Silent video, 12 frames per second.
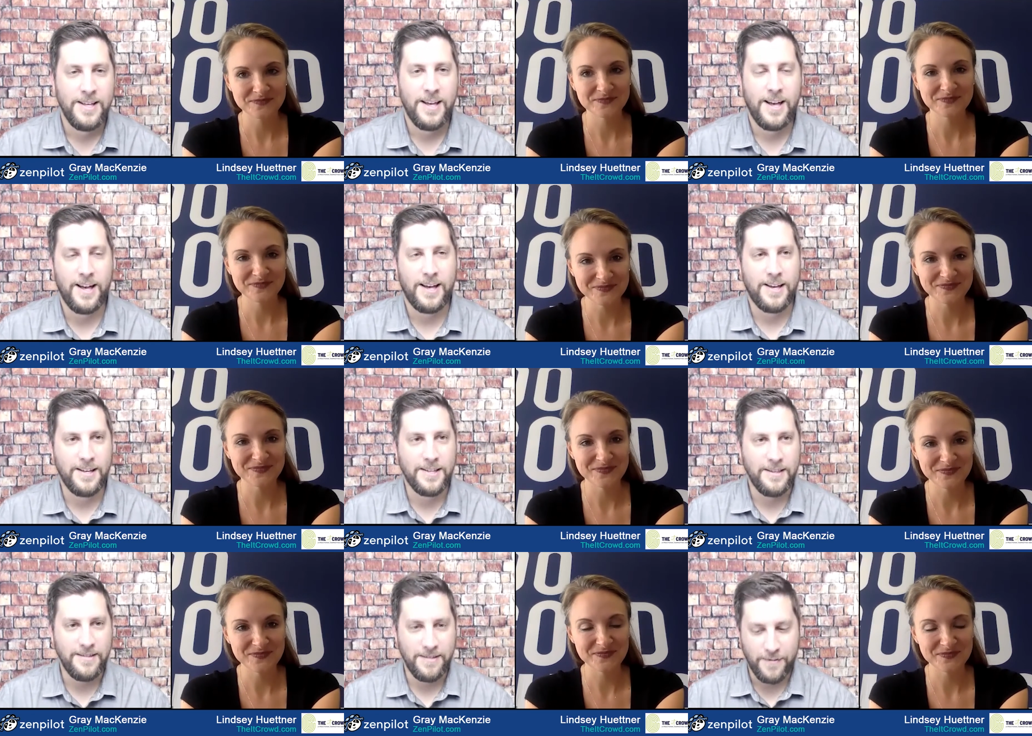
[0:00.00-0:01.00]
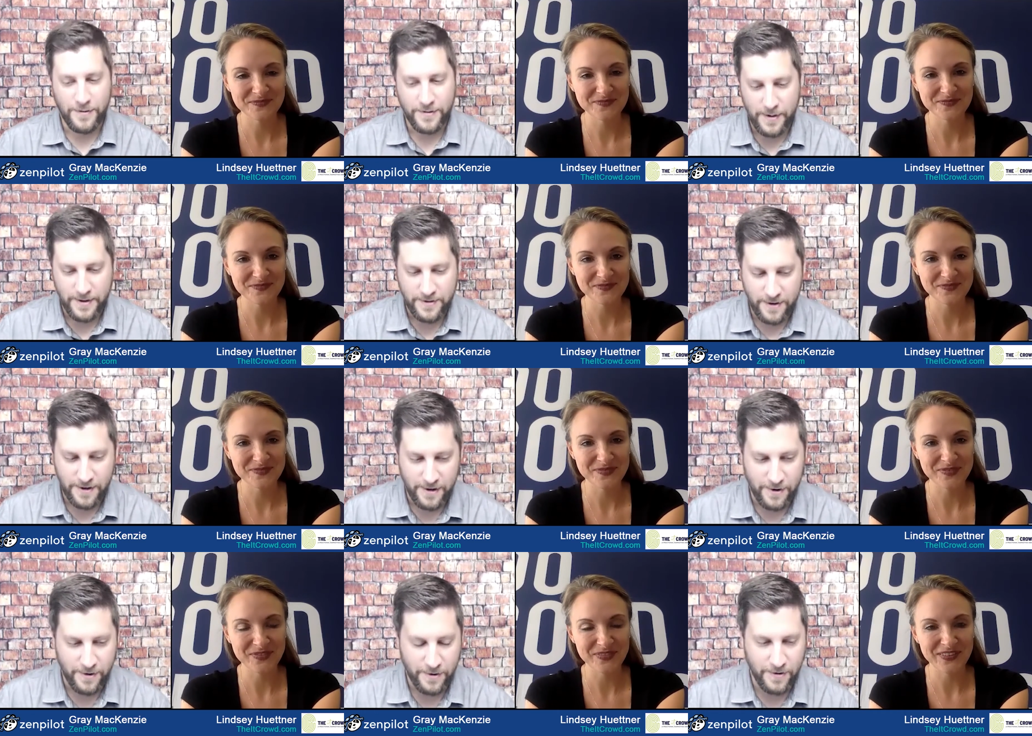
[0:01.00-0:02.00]
Speaker 1: Lindsay, the first time I saw
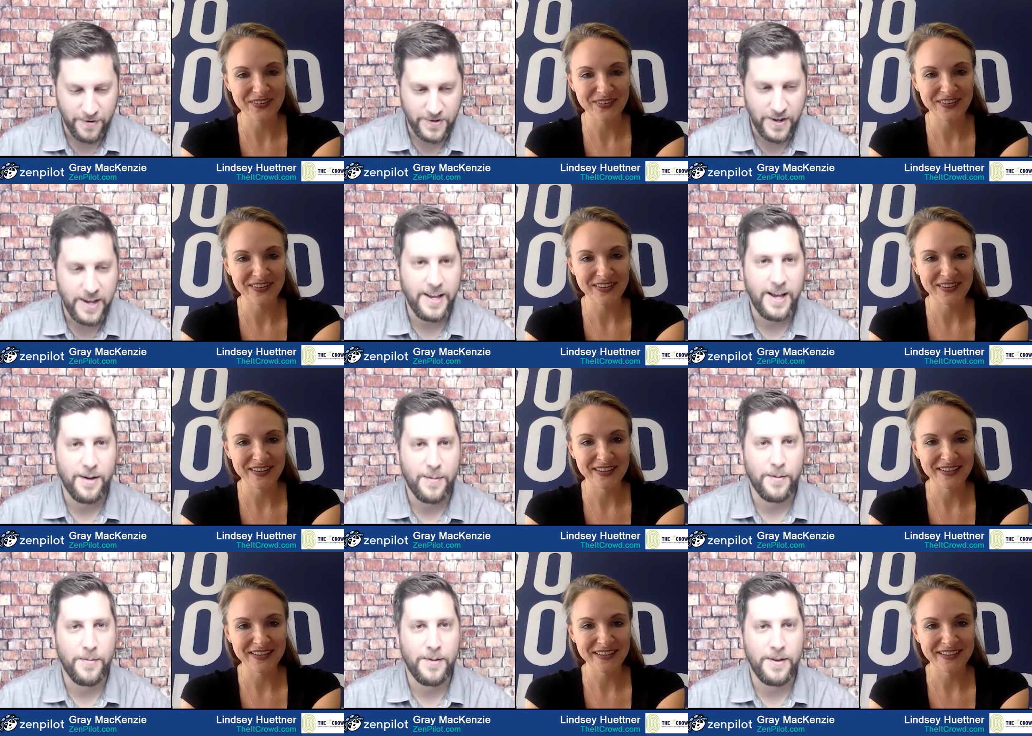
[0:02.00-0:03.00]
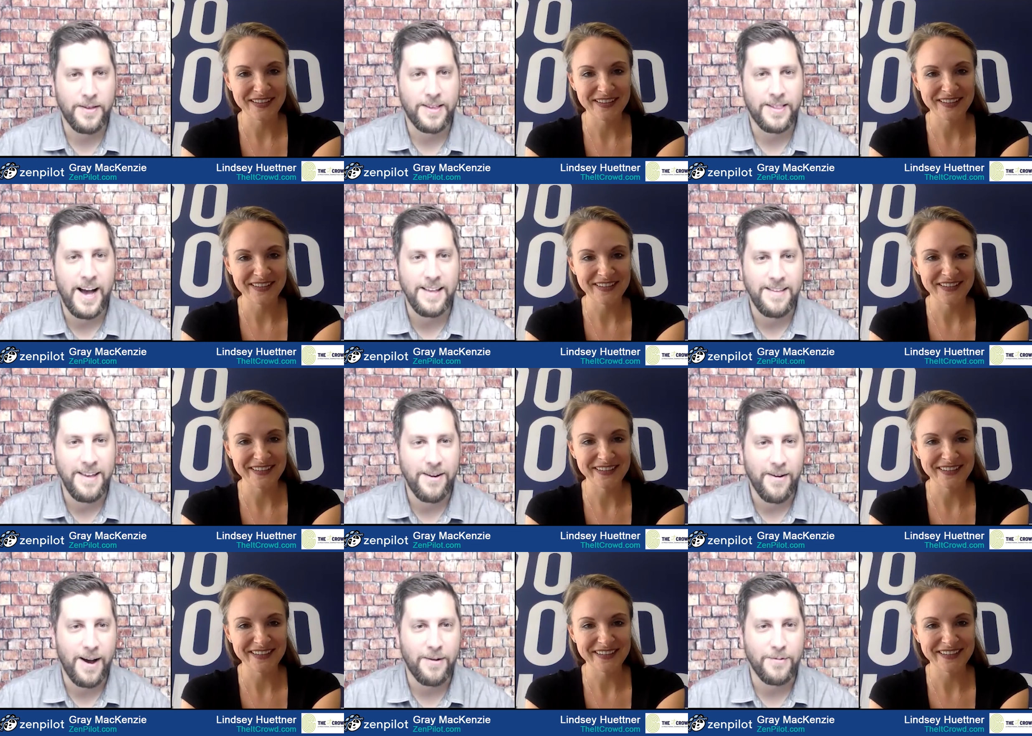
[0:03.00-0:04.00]
your site, I remember being like, The
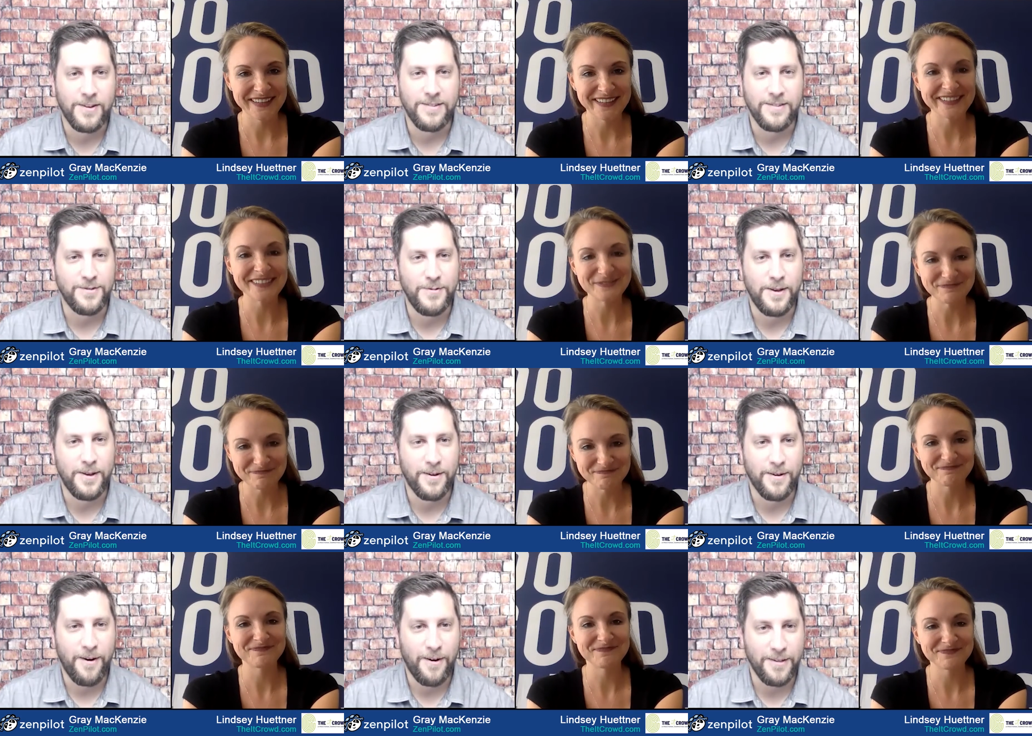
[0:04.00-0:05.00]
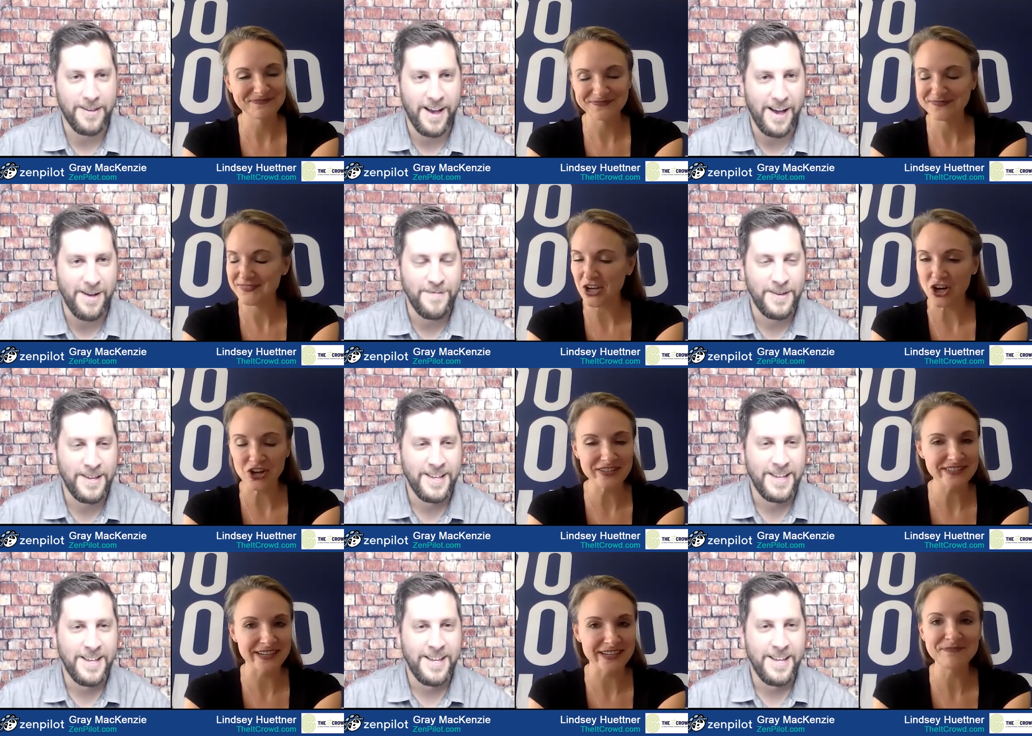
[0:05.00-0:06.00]
IT Crowd, which I assume you hear all the time.
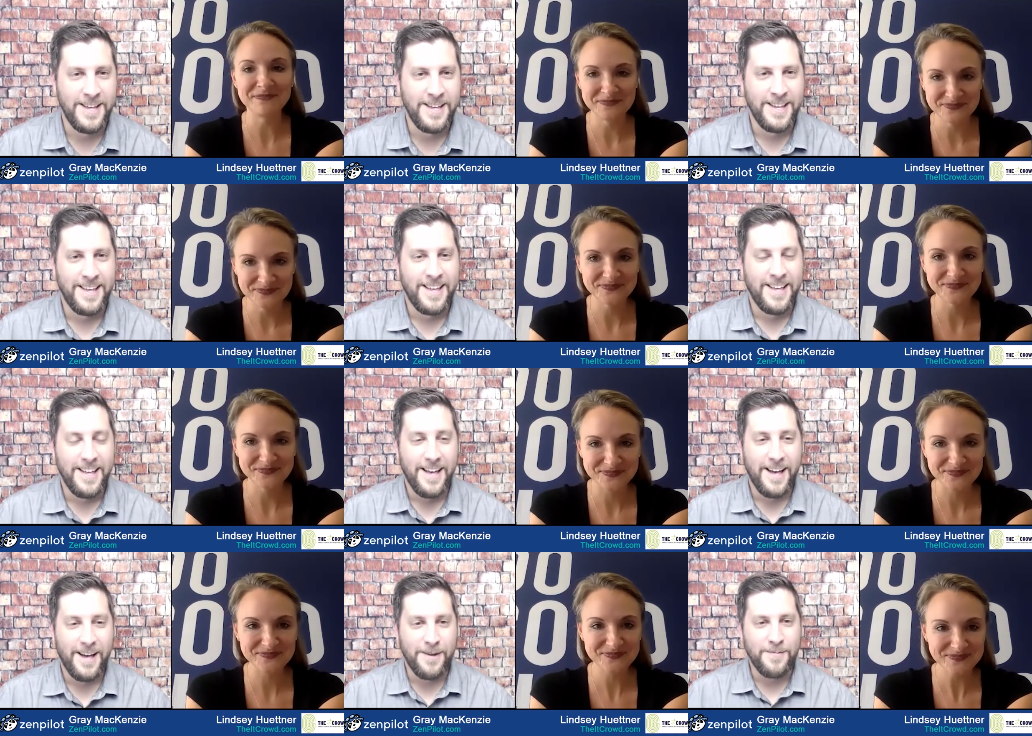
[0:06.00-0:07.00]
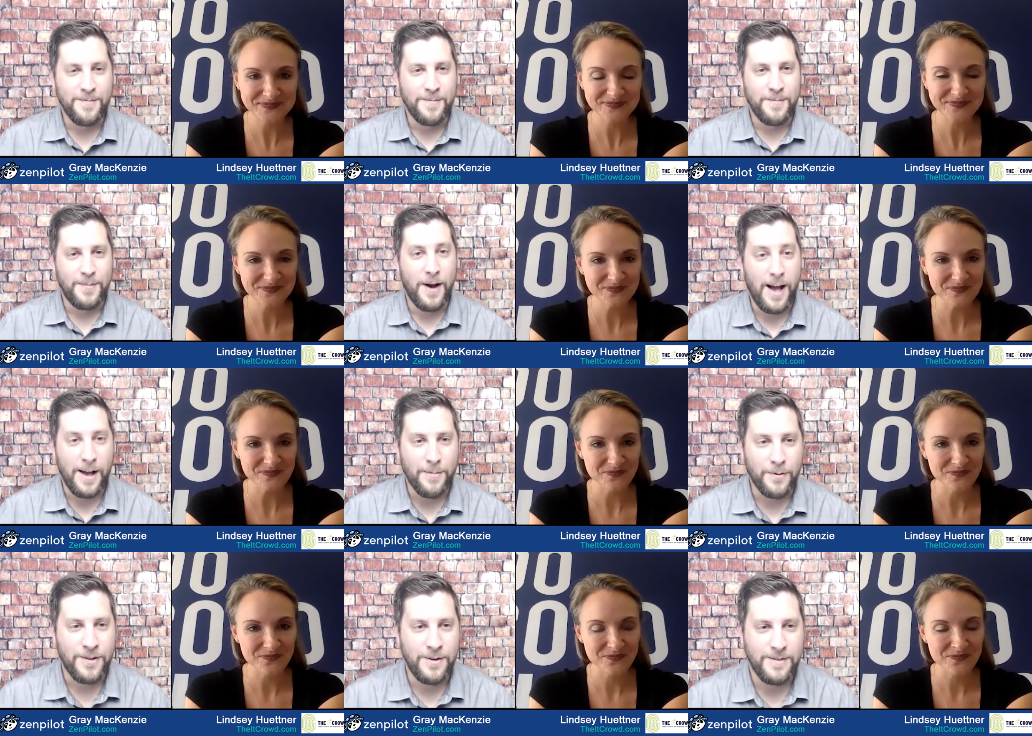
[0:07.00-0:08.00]
Speaker 2: All the time.
Speaker 1: But I
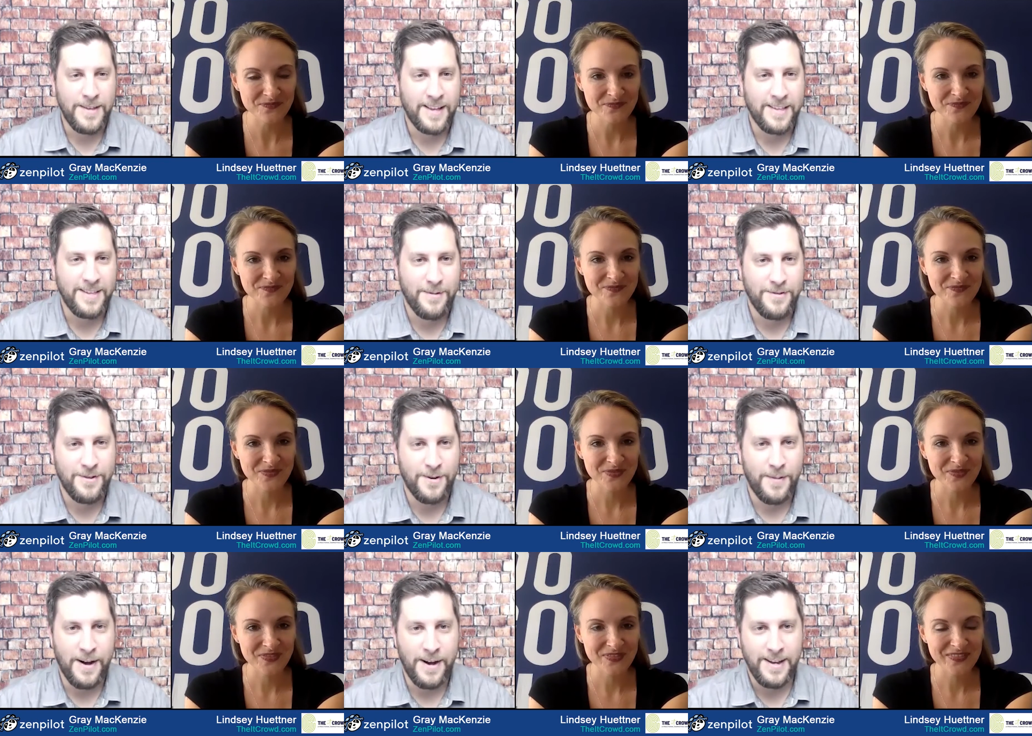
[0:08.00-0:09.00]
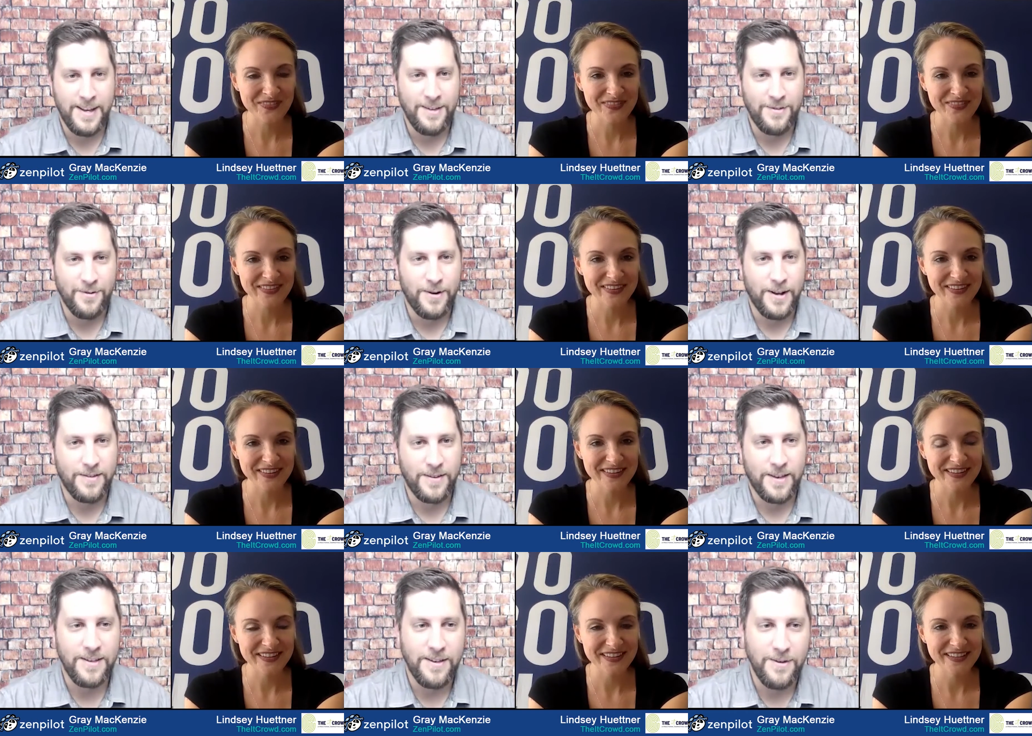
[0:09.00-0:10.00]
appreciate you taking time to jump on and join us.
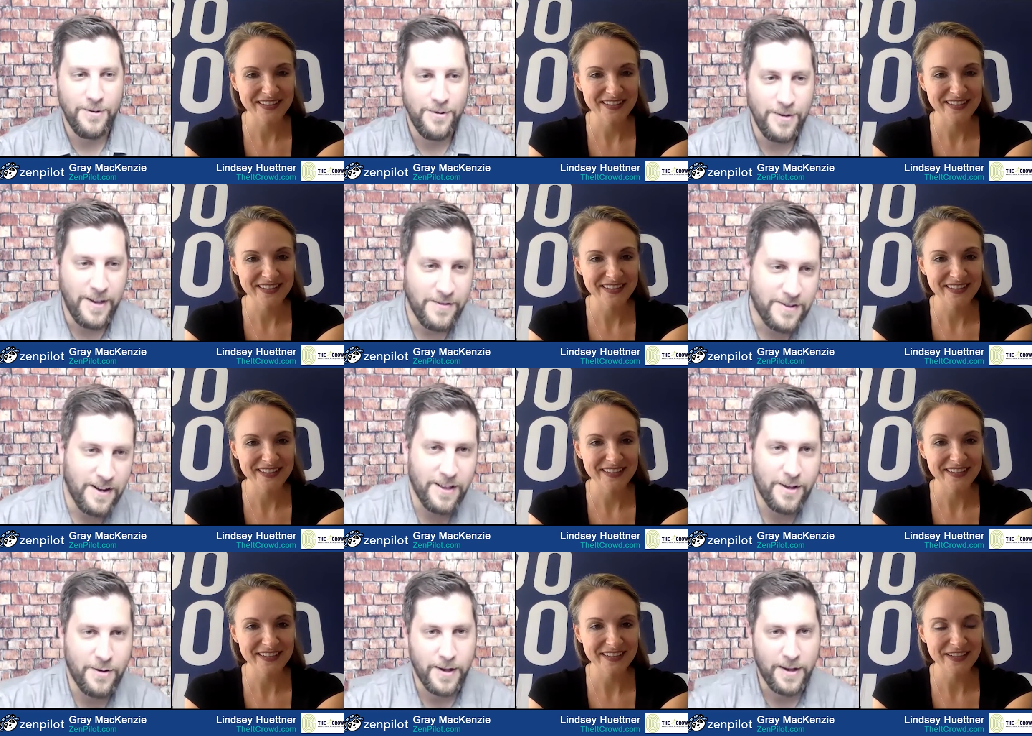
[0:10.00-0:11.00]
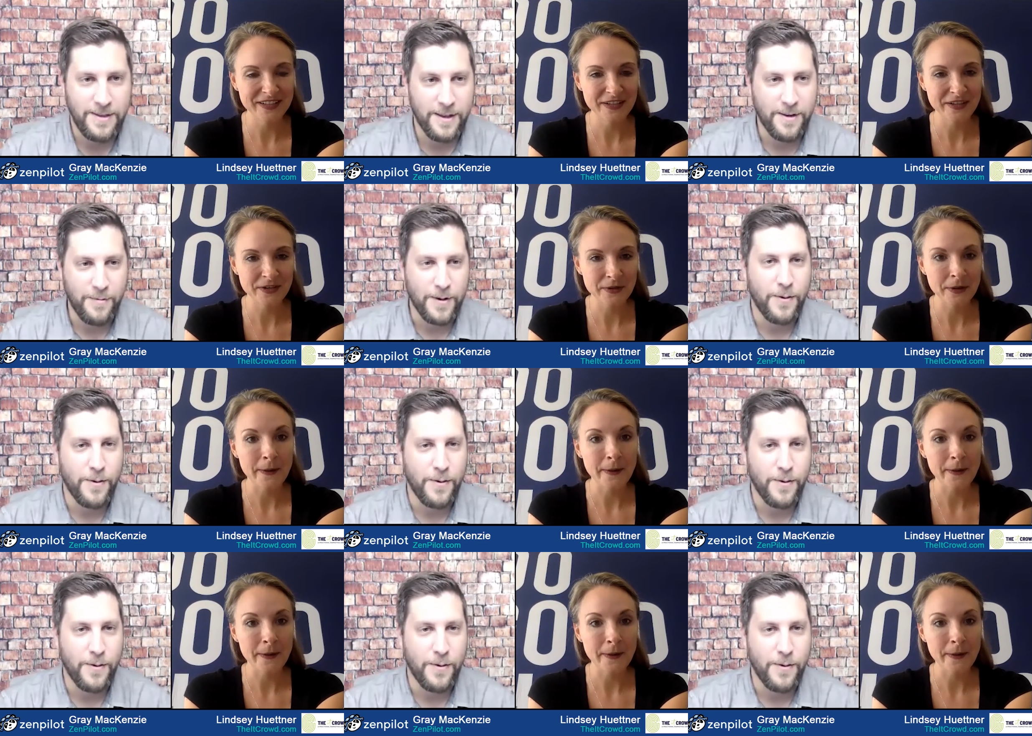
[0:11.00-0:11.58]
Could you give us kind of the quick